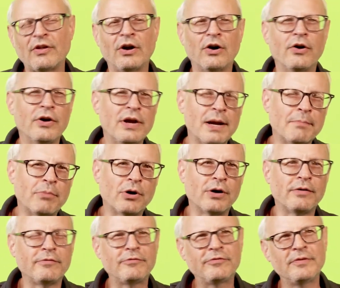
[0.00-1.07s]
There are a
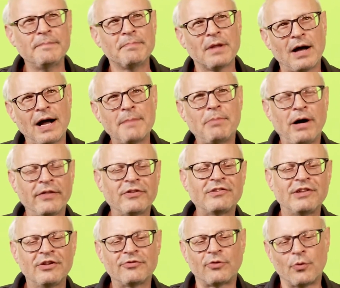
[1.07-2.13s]
number of
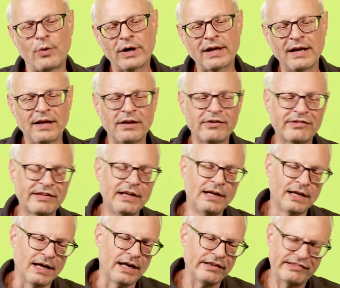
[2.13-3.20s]
hypotheses for what it is
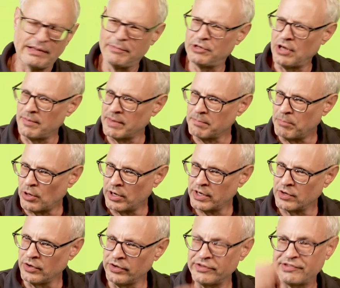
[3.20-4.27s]
uh, subatomic
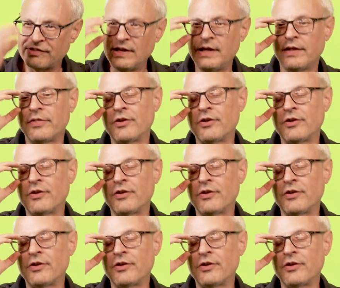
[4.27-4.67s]
particles,